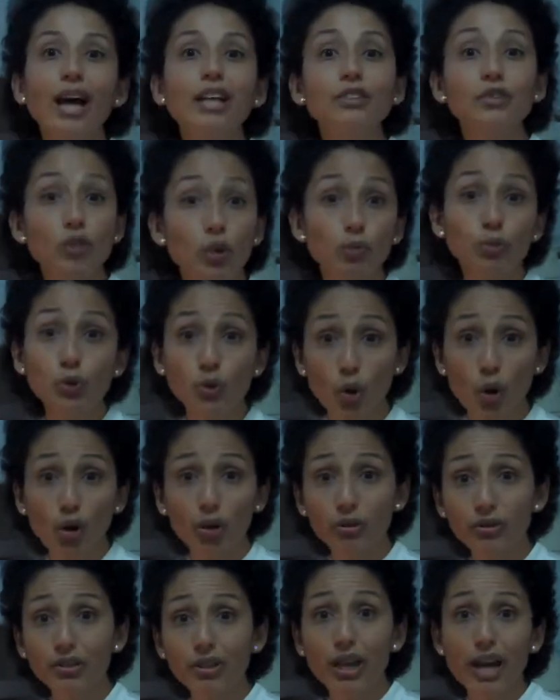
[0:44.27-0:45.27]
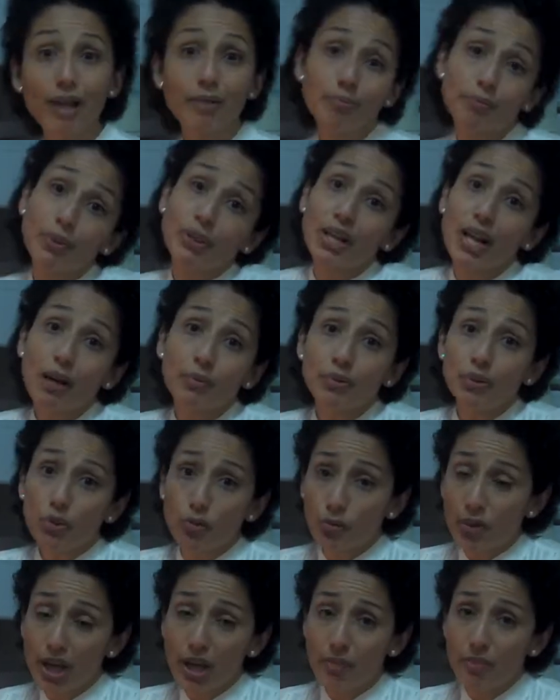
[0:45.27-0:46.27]
and some salt and perhaps
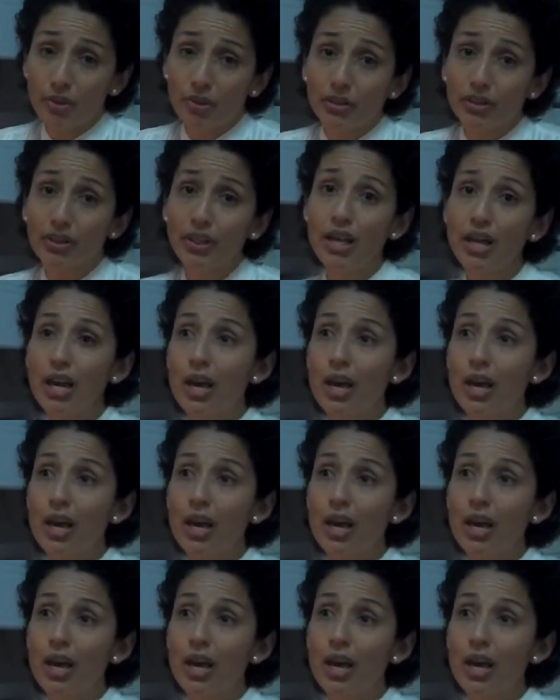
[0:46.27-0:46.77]
some lemon.